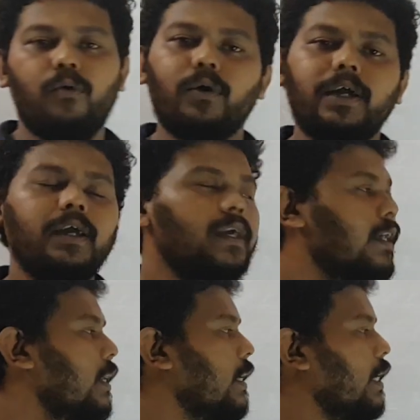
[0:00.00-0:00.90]
Okay.
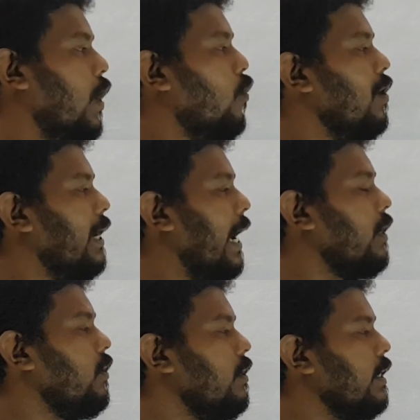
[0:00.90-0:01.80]
Now,
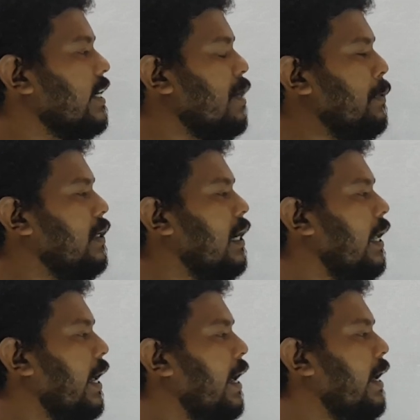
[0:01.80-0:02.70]
let capital
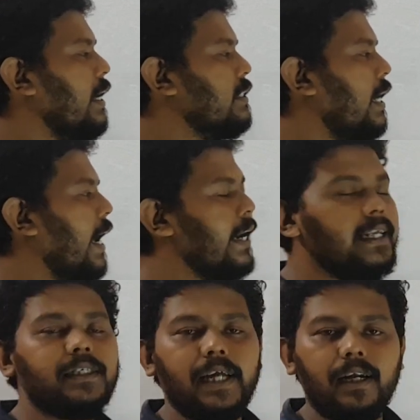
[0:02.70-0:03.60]
A is
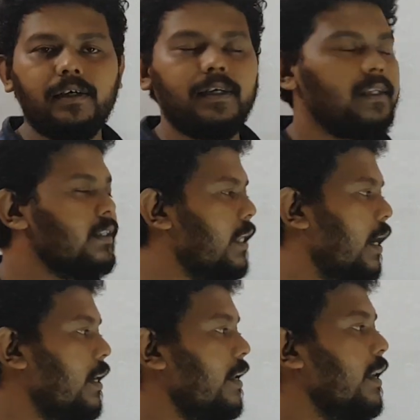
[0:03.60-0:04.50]
any set,
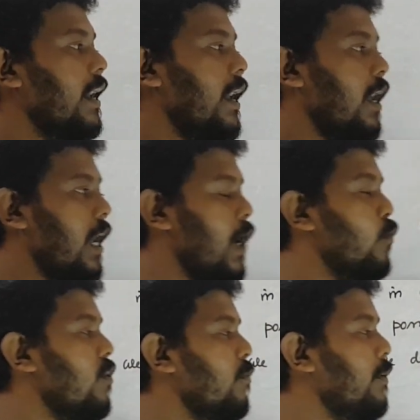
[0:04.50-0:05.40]
then A
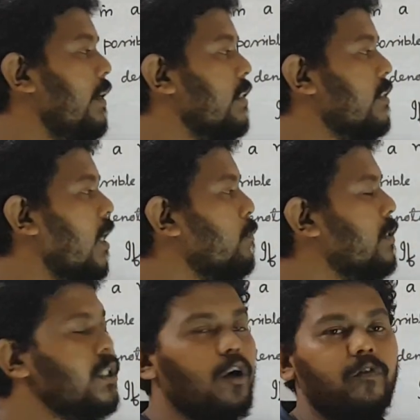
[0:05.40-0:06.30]
will be a
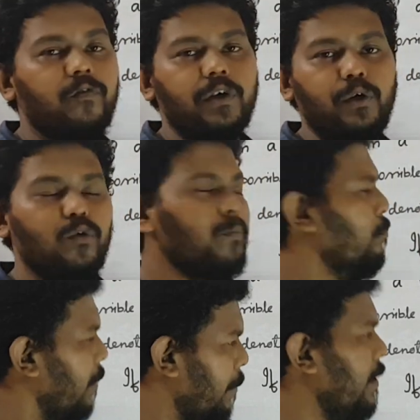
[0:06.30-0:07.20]
subset of U,
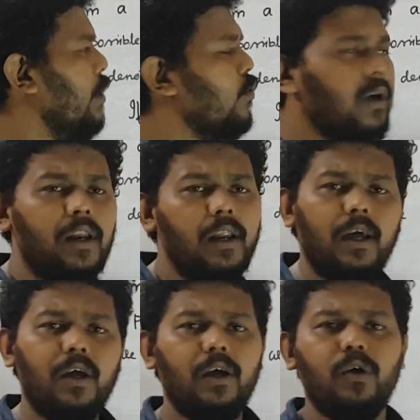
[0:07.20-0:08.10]
may be equal,
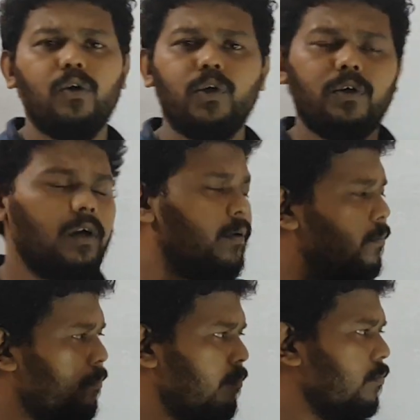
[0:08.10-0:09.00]

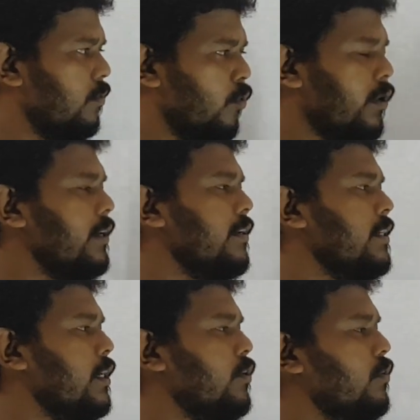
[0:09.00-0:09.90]
not
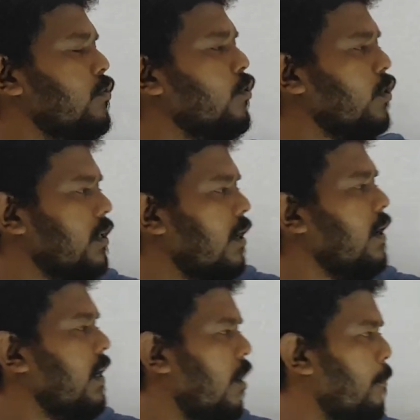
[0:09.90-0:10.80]
needed to know
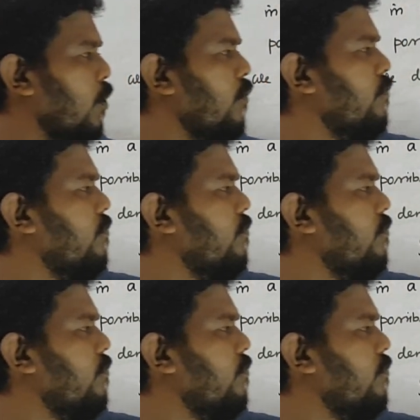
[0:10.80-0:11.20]
the number of